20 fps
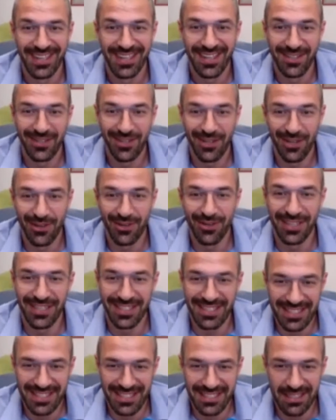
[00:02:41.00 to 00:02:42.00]
You know,
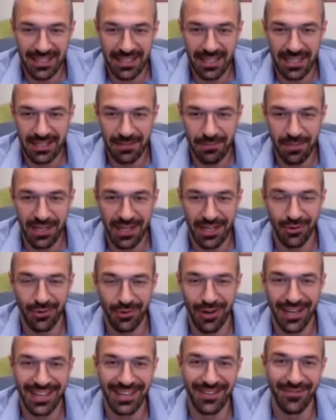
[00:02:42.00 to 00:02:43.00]
it's been a
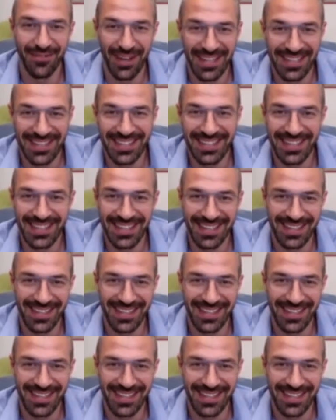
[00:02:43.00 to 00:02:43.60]
great event.